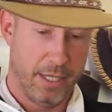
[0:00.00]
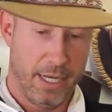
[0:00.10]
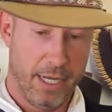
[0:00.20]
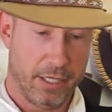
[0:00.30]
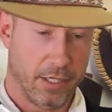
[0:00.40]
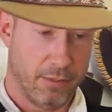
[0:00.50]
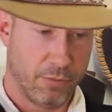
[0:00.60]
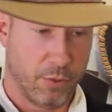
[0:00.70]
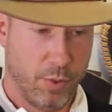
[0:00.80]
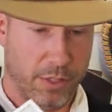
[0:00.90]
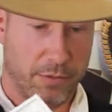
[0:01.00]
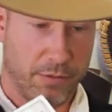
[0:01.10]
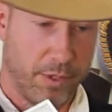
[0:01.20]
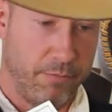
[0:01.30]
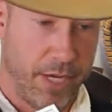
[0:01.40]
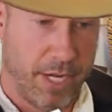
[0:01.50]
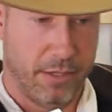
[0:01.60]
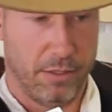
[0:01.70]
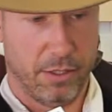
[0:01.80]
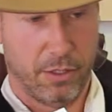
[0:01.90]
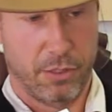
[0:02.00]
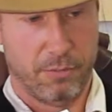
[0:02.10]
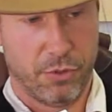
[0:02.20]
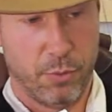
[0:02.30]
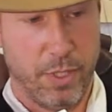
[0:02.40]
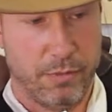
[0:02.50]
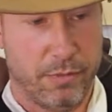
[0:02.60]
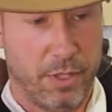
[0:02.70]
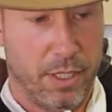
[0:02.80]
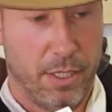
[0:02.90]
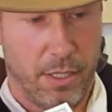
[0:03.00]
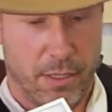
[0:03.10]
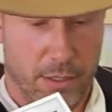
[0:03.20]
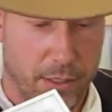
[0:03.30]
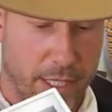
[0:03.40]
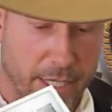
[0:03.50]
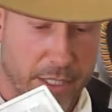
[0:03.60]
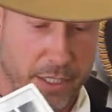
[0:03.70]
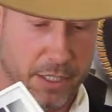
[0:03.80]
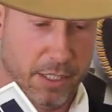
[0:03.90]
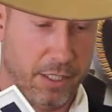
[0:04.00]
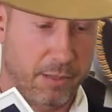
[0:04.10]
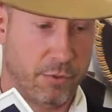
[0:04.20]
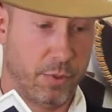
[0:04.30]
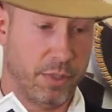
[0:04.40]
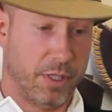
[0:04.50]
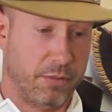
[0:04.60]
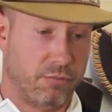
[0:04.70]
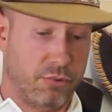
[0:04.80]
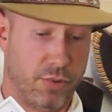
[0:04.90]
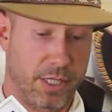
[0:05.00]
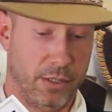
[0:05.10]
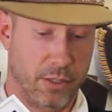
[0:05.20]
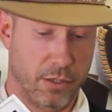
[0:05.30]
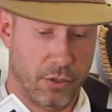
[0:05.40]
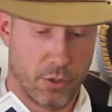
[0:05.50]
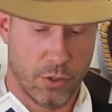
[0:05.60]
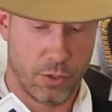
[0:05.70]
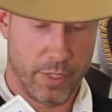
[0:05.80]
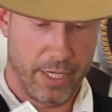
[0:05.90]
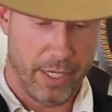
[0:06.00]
It comes with the panel, it comes with the light, it comes with a pretty long cord right